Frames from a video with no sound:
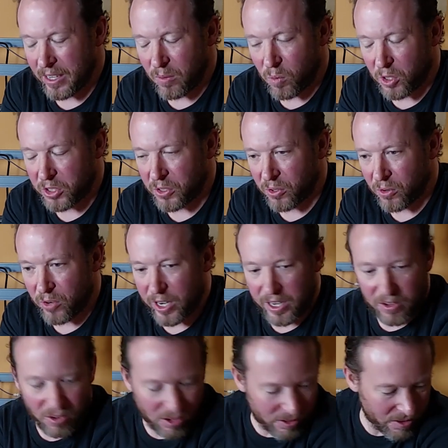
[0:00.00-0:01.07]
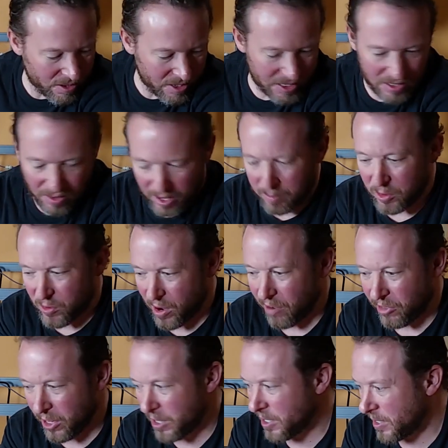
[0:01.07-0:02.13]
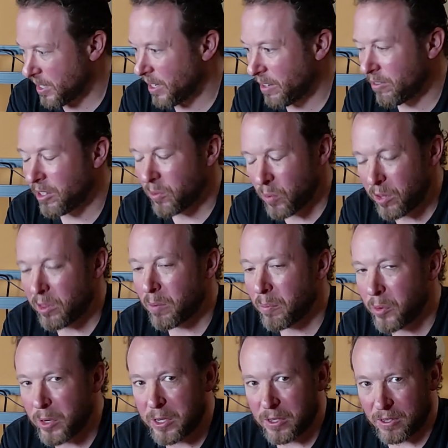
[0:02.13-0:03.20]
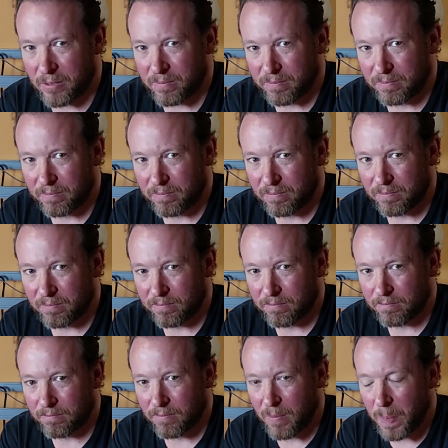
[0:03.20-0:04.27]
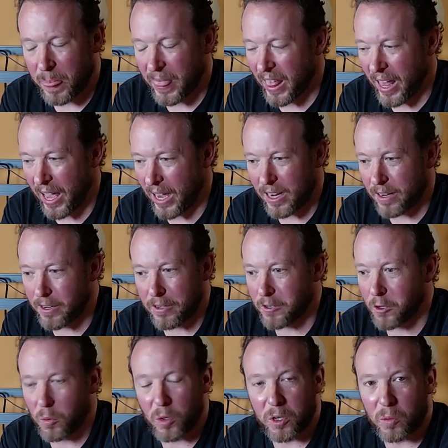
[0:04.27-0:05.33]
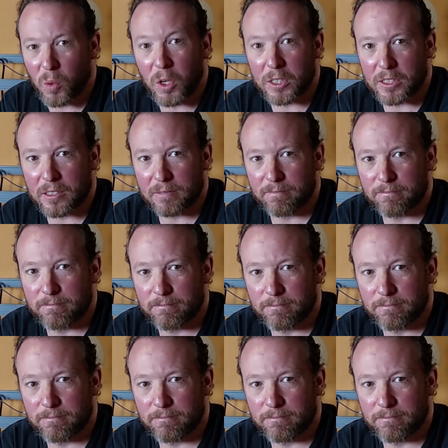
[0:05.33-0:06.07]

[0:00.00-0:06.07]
that was already on this thumb drive that is delivered with the printer. And I didn't know what it was.